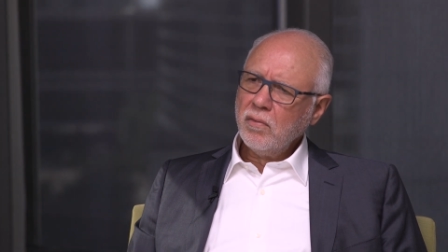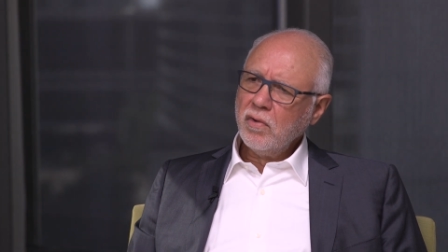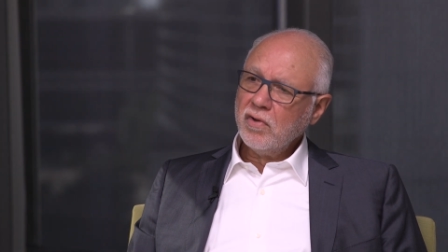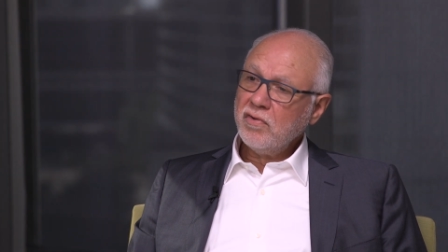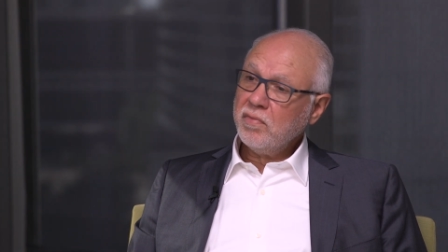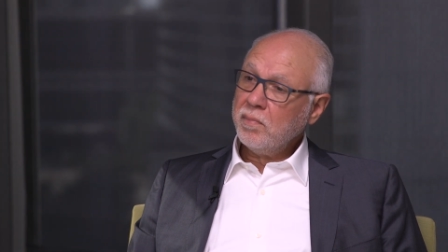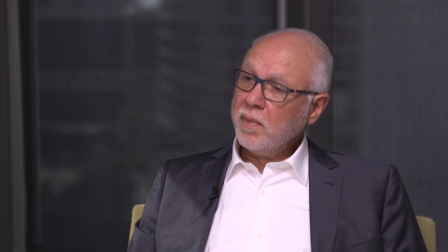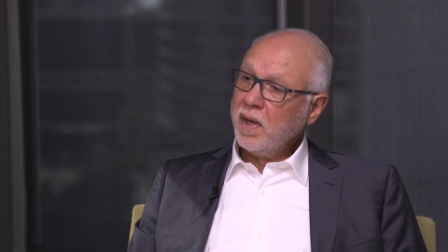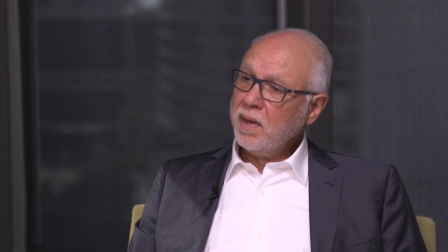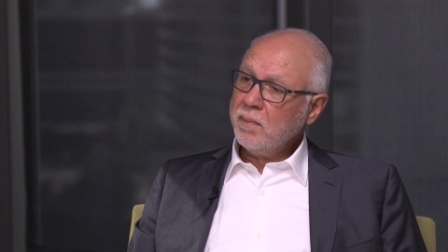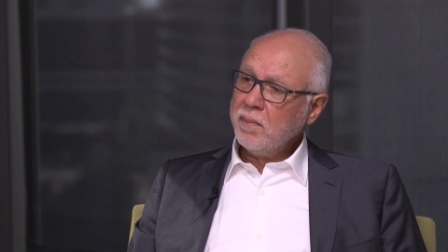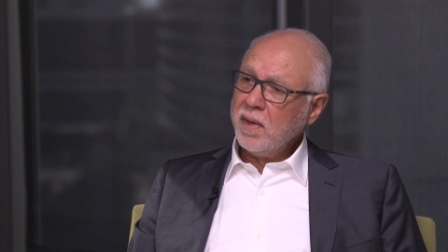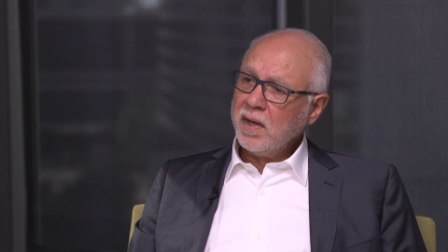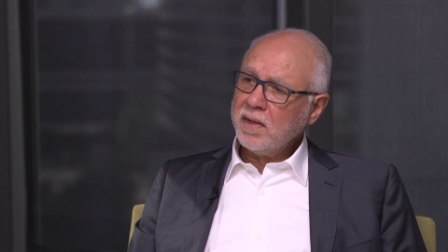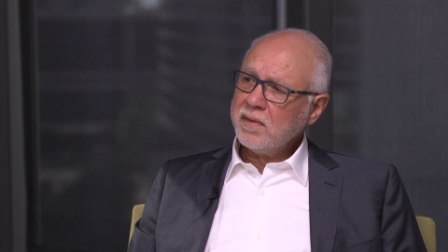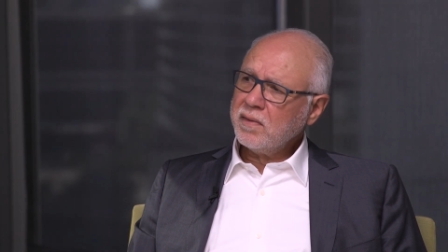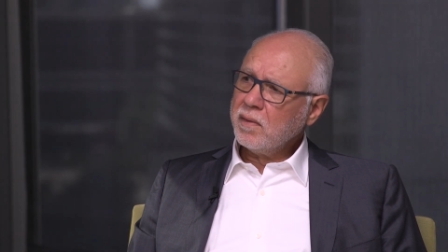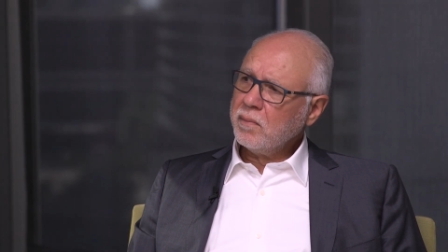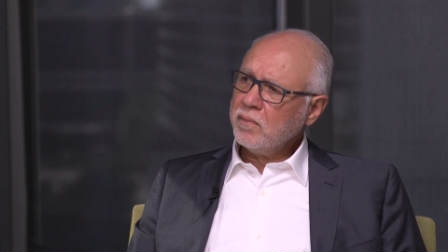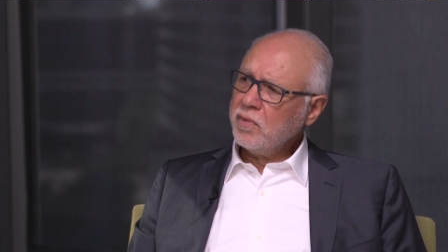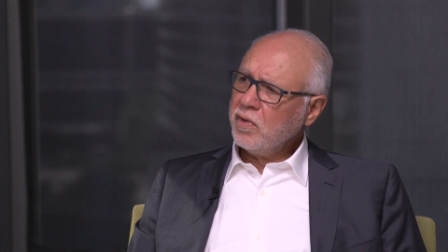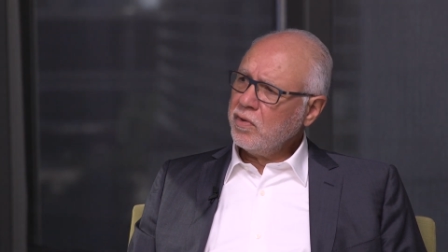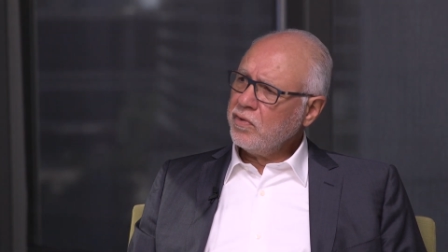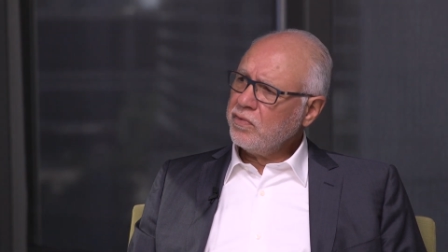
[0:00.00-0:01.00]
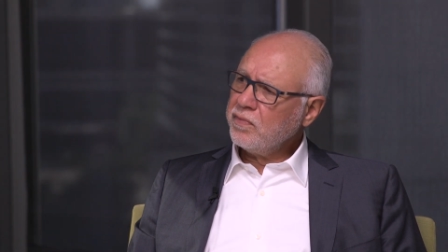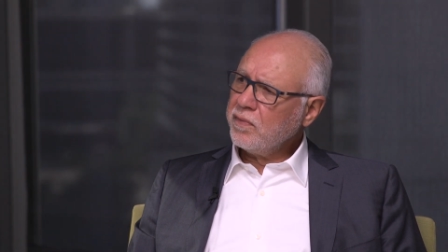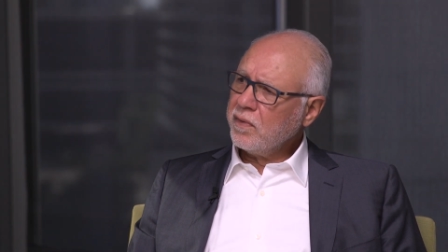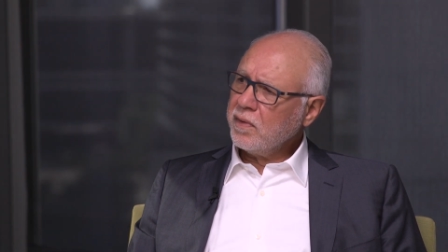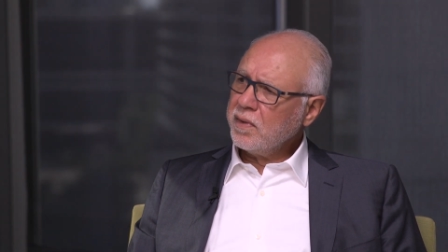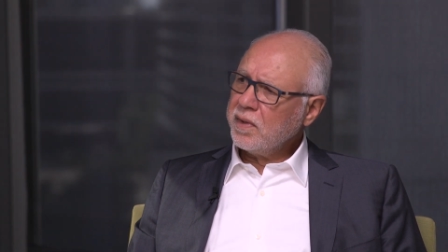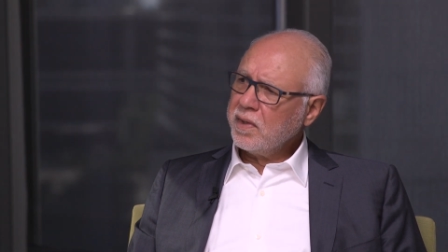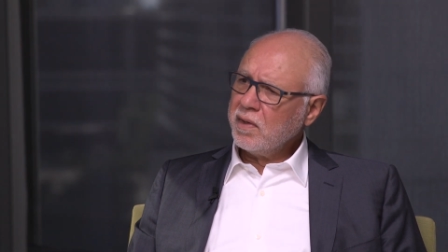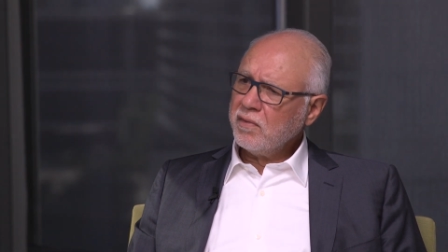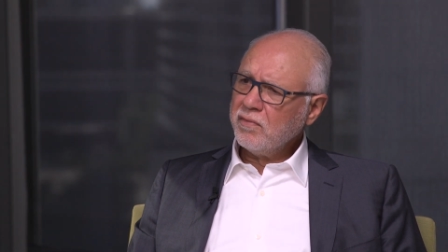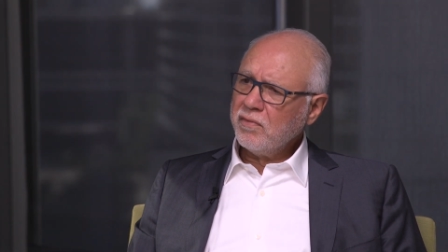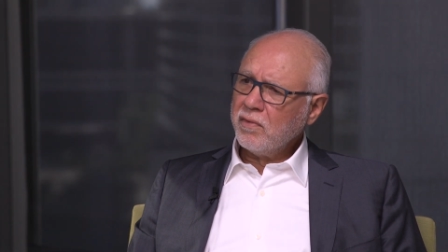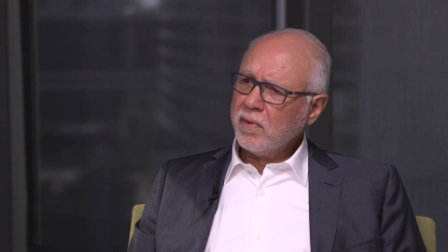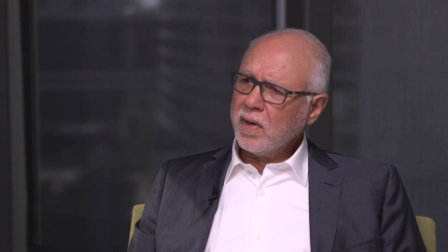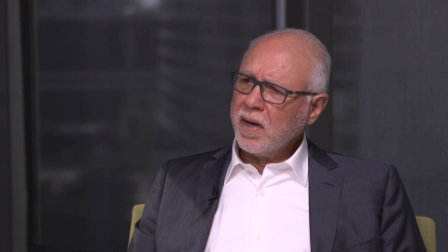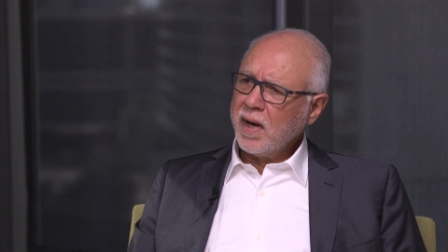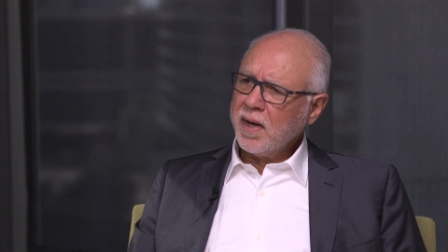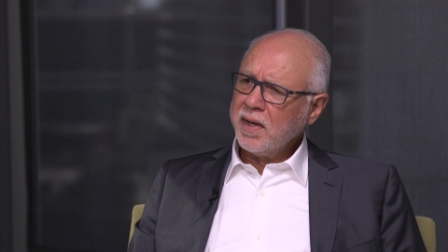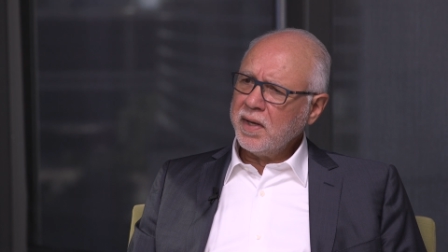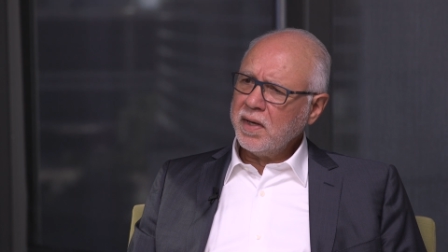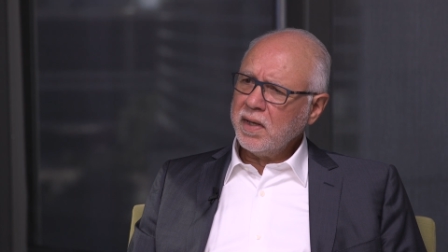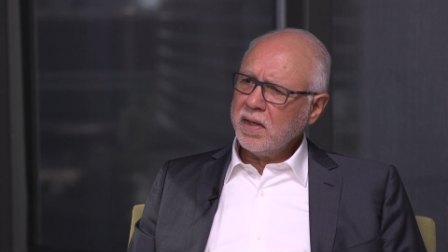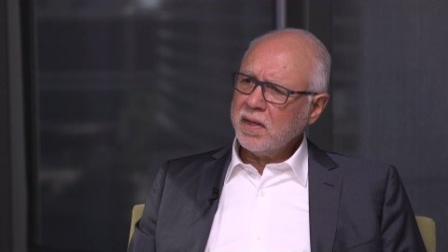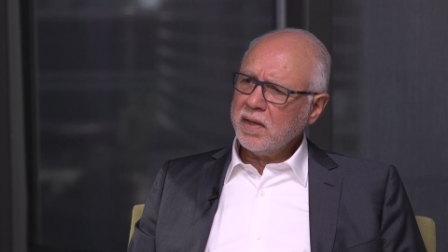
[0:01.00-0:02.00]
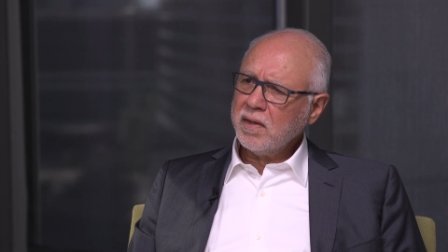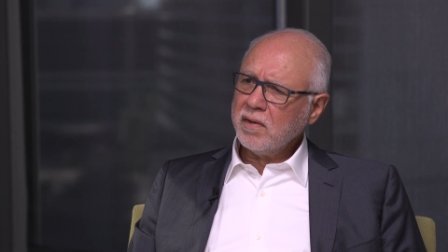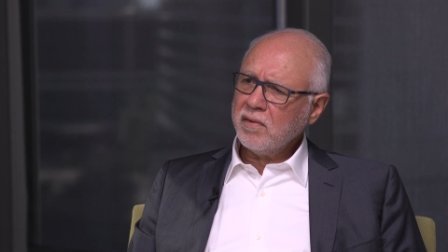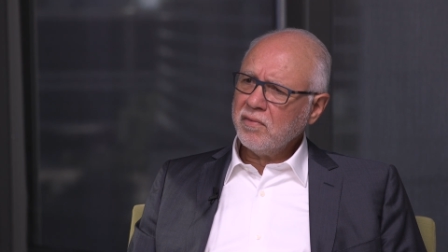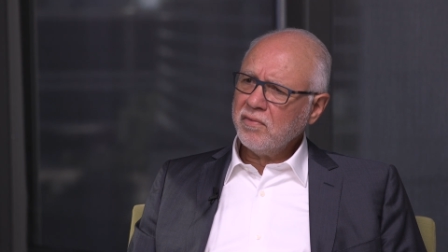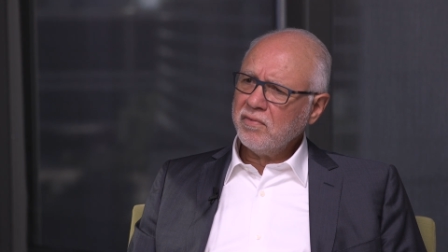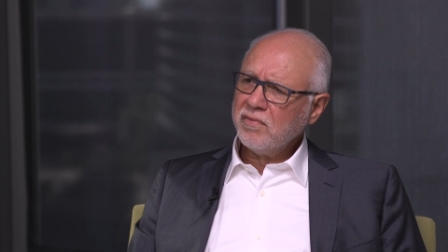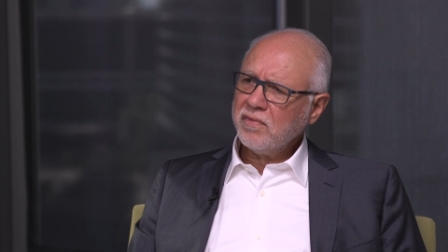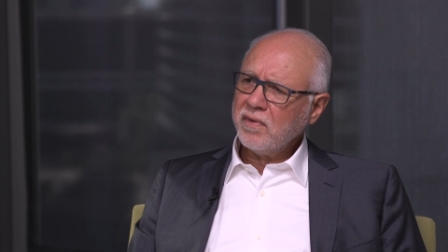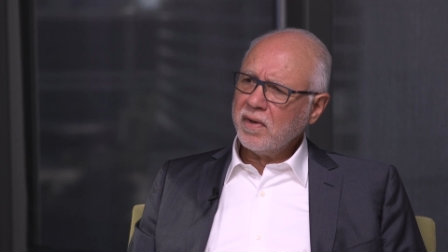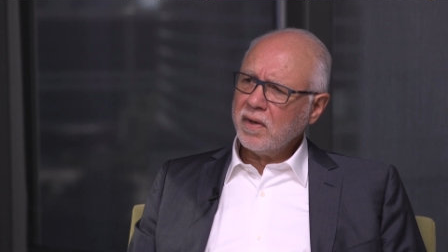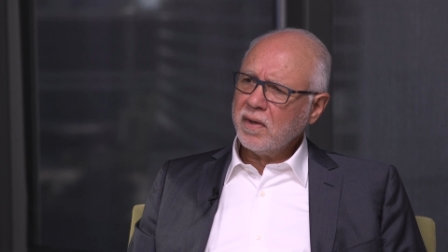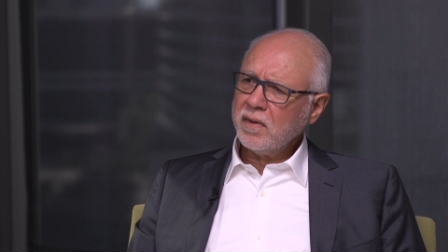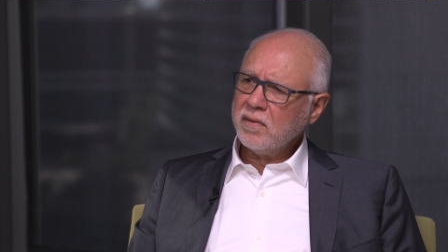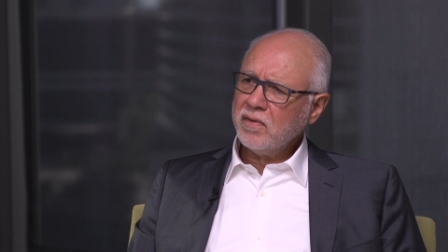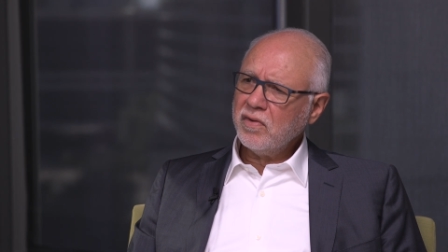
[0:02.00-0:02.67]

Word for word: which may make them useful in a variety of uh,